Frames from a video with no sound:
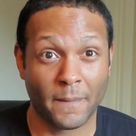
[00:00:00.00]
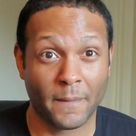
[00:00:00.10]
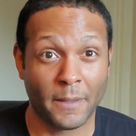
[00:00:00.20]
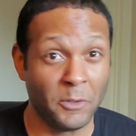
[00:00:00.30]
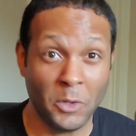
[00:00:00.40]

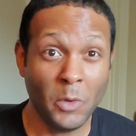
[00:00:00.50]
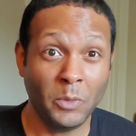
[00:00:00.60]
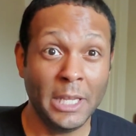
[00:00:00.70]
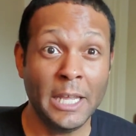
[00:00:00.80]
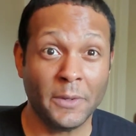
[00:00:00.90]
You don't
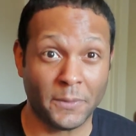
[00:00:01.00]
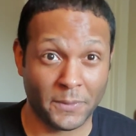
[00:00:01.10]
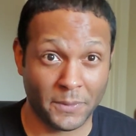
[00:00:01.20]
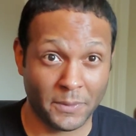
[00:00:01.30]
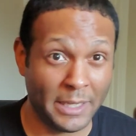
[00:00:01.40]
live
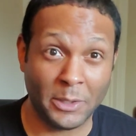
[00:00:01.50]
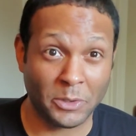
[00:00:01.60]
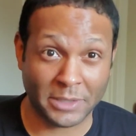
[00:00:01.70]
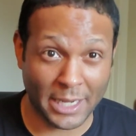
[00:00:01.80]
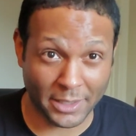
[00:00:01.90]
in those
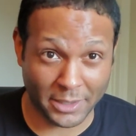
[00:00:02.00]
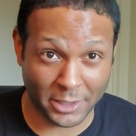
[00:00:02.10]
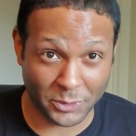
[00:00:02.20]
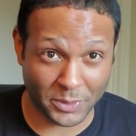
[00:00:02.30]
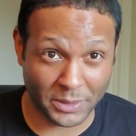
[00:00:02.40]
kind of countries.